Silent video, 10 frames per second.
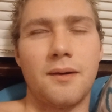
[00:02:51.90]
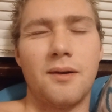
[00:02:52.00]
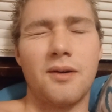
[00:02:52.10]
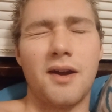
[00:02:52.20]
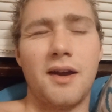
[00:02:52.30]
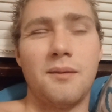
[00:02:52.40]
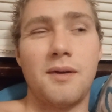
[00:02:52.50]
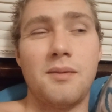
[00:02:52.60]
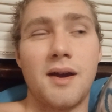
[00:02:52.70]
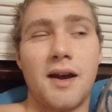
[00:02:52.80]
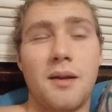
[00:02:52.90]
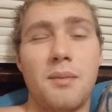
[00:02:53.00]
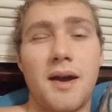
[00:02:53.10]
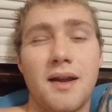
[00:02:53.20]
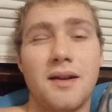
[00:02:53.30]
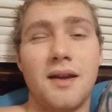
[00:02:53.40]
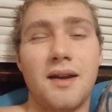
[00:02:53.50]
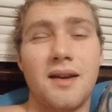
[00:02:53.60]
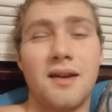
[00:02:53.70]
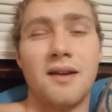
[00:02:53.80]
okay, maybe I had a bad
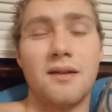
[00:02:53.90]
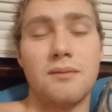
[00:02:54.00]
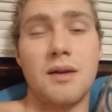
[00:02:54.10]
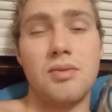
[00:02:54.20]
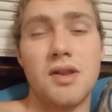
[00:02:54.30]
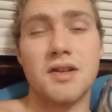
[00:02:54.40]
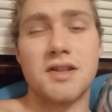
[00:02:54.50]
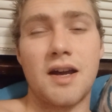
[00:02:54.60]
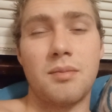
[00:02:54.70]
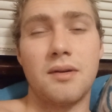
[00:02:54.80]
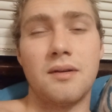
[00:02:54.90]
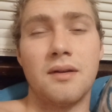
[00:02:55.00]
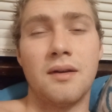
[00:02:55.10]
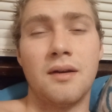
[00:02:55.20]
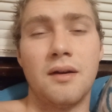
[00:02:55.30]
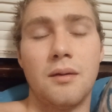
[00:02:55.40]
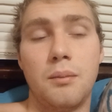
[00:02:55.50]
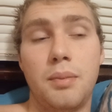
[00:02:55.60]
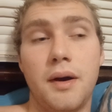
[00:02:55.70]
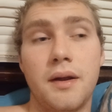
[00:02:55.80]
day, maybe this happened,
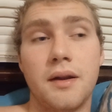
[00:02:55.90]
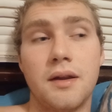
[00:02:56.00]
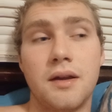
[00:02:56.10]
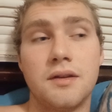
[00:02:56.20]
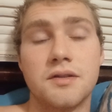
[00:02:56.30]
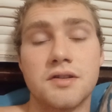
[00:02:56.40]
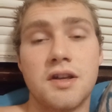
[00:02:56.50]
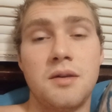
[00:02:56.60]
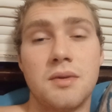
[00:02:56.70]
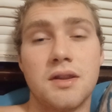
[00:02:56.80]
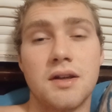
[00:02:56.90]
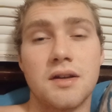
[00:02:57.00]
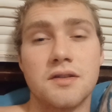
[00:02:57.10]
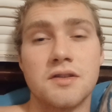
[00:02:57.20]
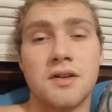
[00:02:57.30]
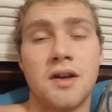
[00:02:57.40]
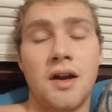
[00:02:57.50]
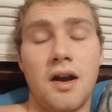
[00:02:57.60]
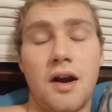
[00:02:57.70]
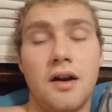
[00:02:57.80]
but in the scheme of things,
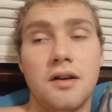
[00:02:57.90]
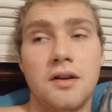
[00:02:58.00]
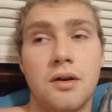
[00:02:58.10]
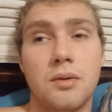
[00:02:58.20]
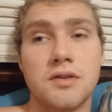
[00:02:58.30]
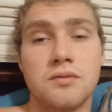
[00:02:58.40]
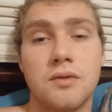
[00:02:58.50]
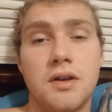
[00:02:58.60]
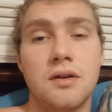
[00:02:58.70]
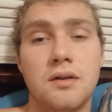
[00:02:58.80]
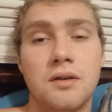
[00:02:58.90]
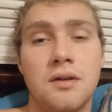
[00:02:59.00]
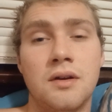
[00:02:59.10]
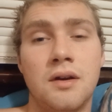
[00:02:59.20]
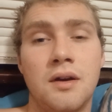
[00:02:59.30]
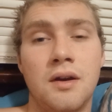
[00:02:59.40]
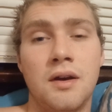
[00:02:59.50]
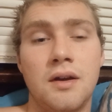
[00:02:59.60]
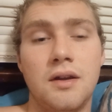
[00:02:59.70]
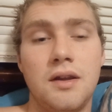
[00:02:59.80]
I already know what's real,
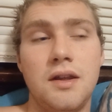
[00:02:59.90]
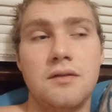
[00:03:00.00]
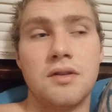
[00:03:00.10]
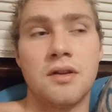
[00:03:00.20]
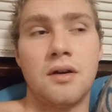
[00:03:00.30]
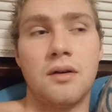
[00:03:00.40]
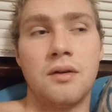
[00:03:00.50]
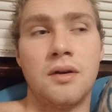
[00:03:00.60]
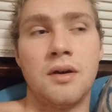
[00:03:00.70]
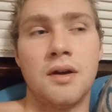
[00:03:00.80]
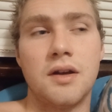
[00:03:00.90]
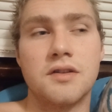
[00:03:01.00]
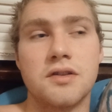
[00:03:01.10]
even though it's